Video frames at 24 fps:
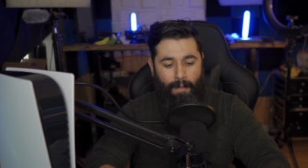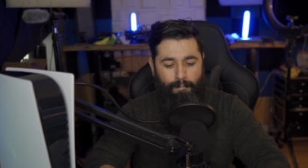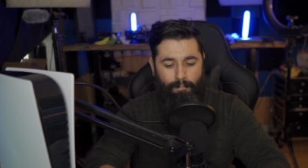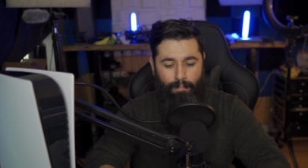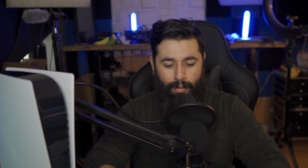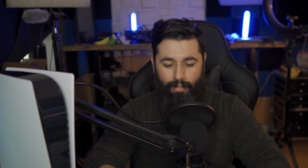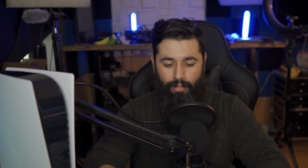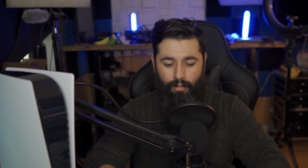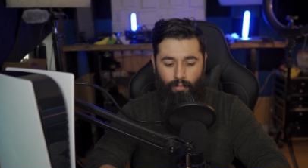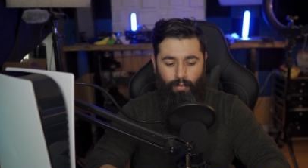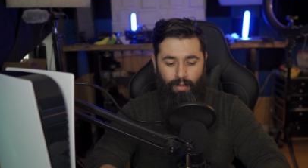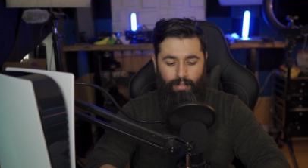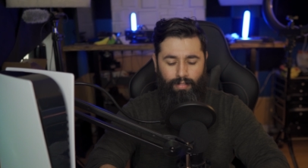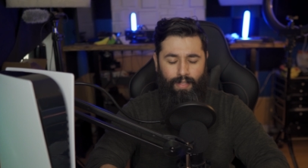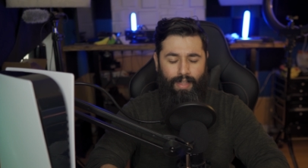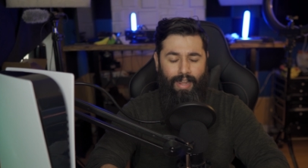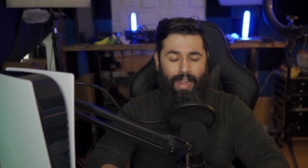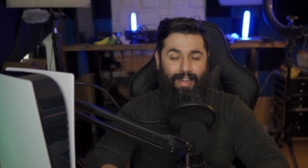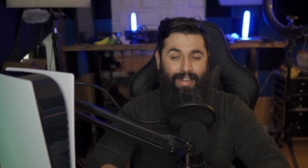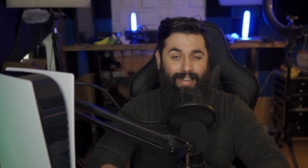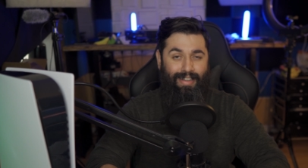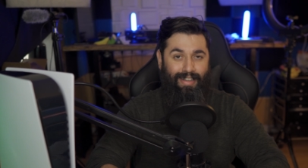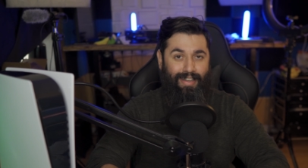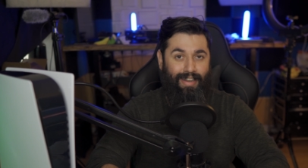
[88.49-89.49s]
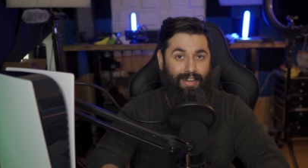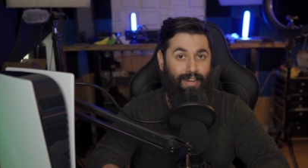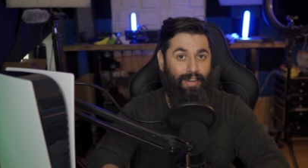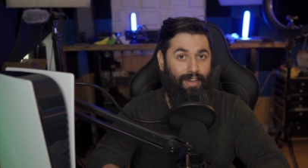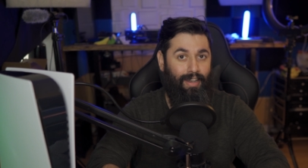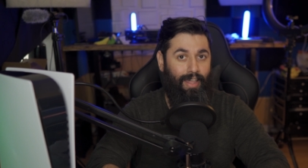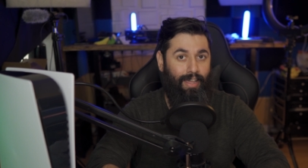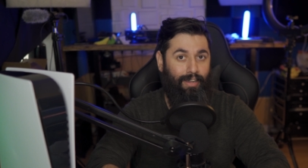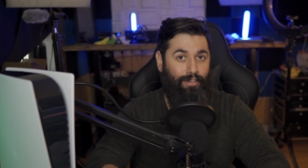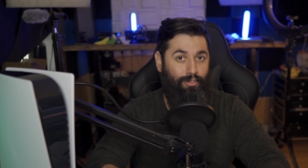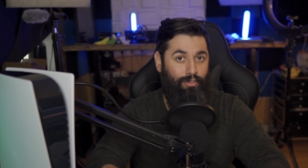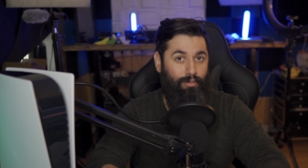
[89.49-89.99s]
But the one thing I didn't
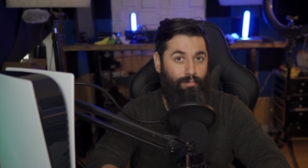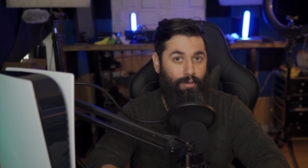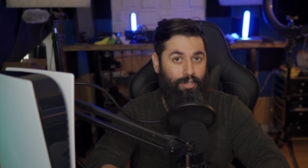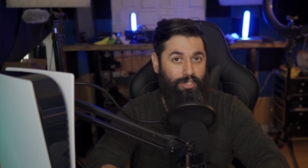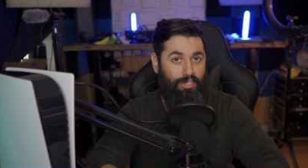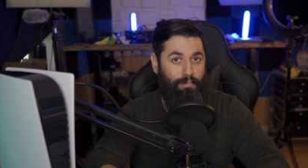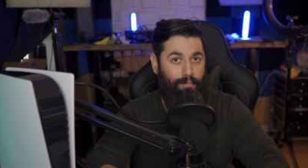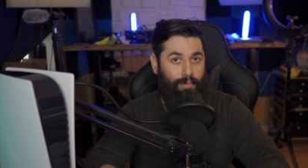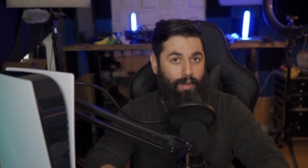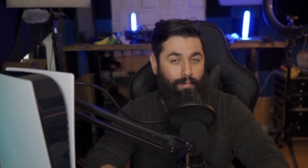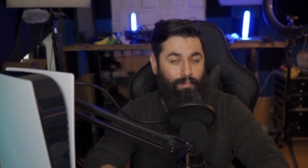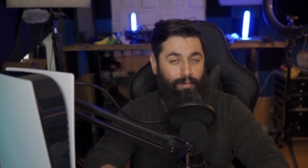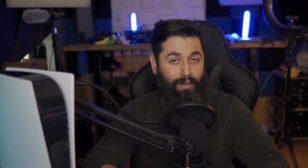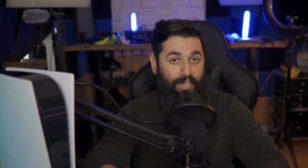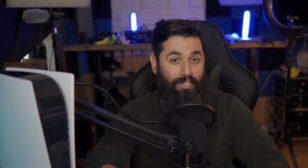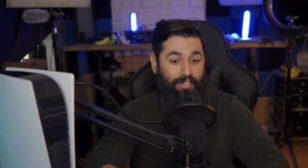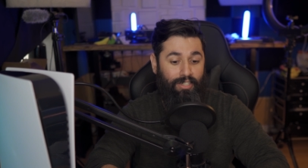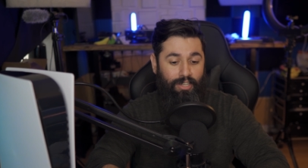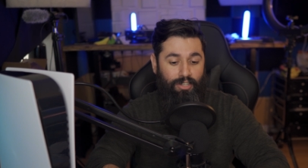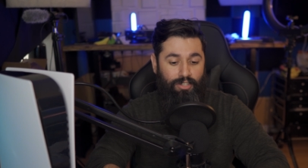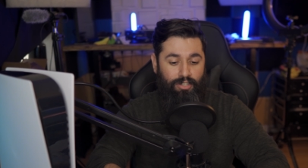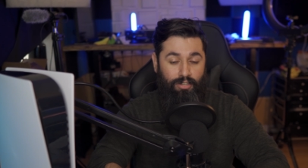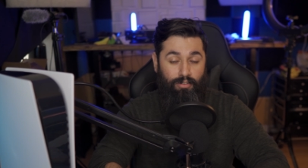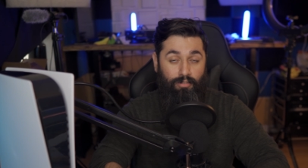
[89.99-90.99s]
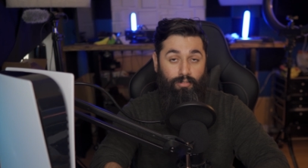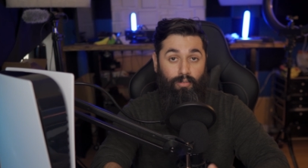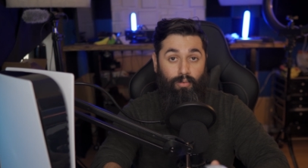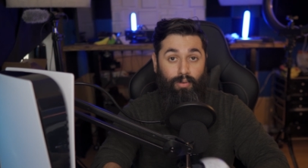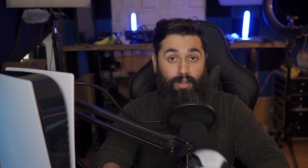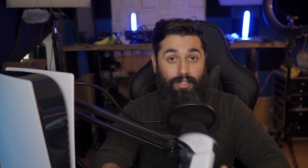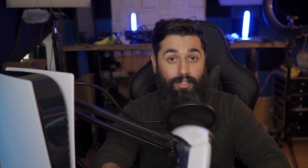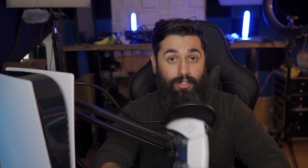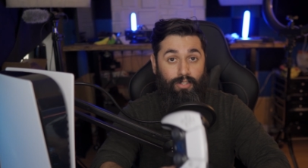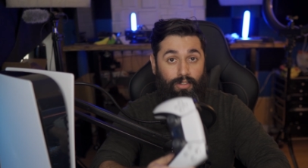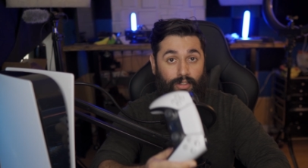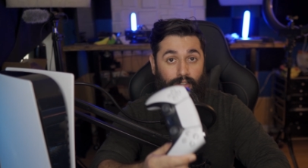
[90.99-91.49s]
like so much about PlayStation
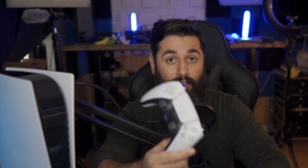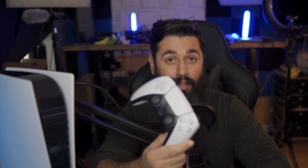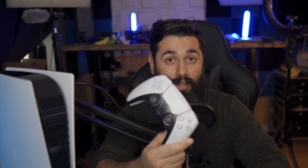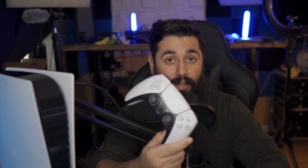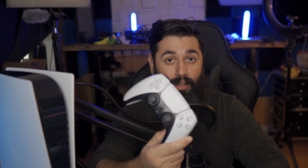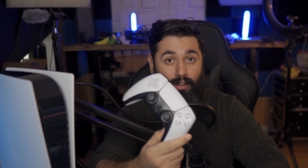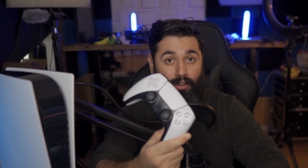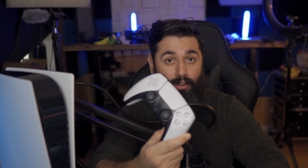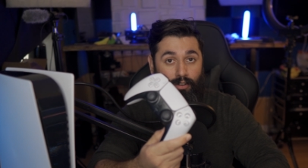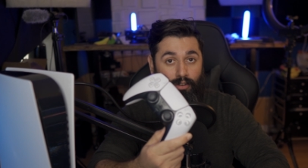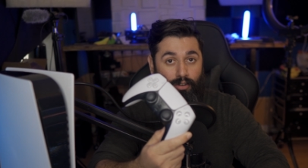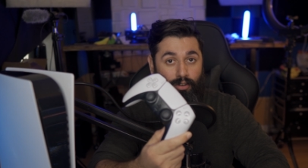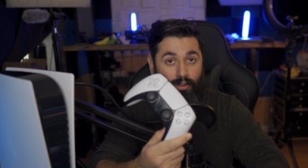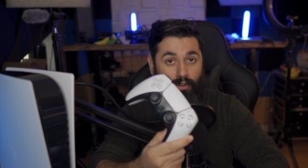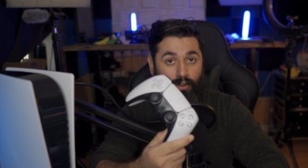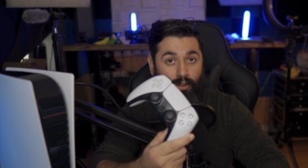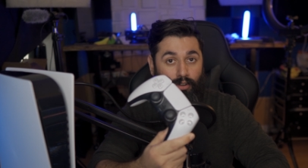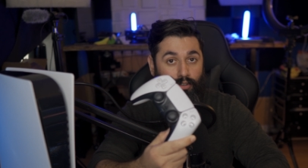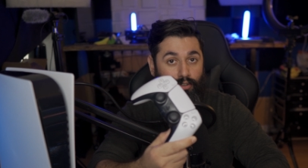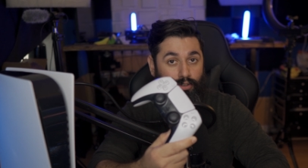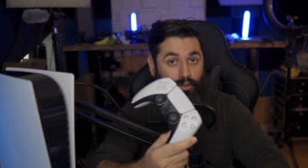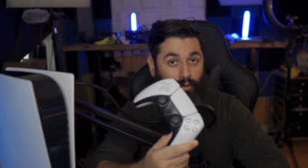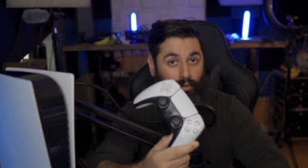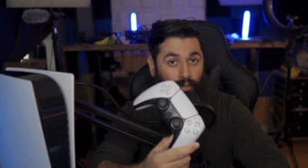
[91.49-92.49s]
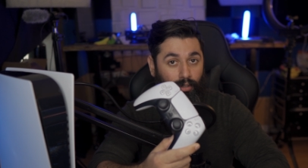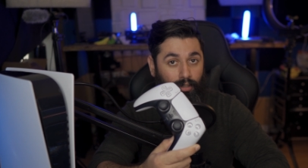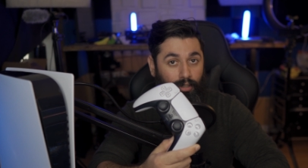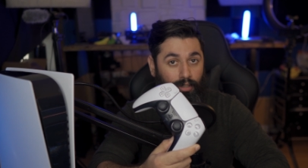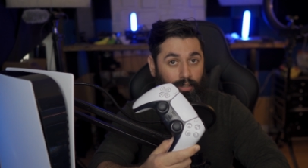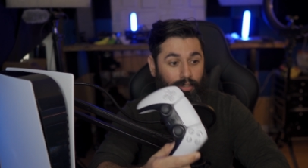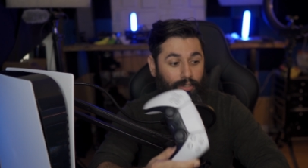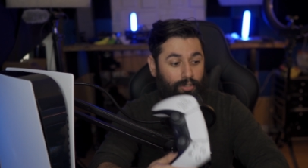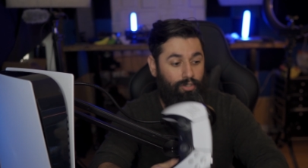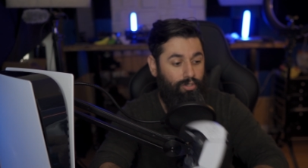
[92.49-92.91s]
was the controller.